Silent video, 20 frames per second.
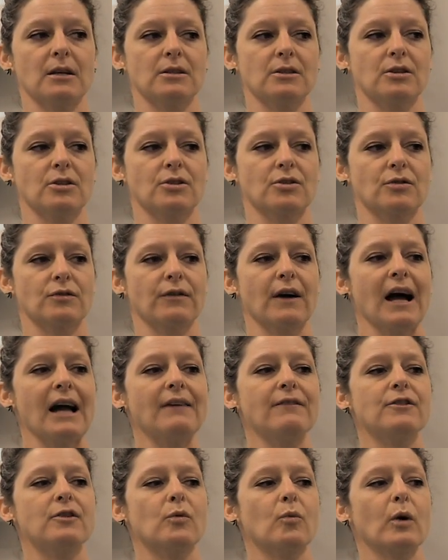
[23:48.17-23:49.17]
To
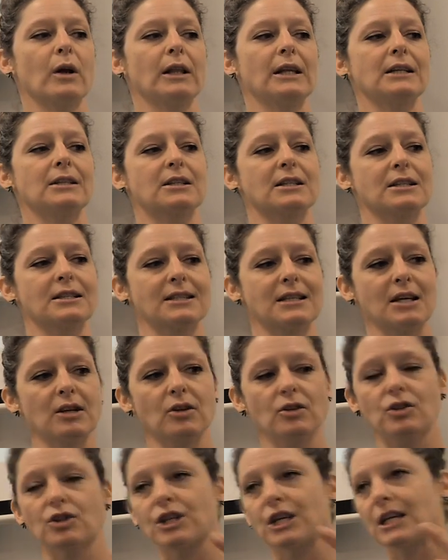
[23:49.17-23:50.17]
survive, you're willing to
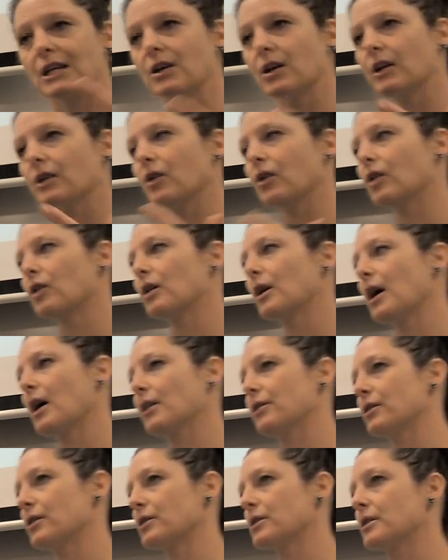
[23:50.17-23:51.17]
steal, cheat, and hurt
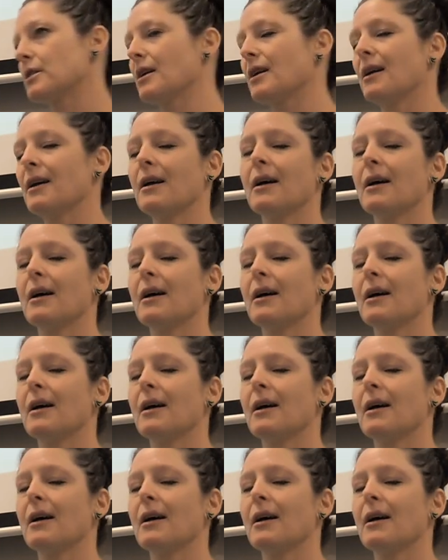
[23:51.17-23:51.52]
others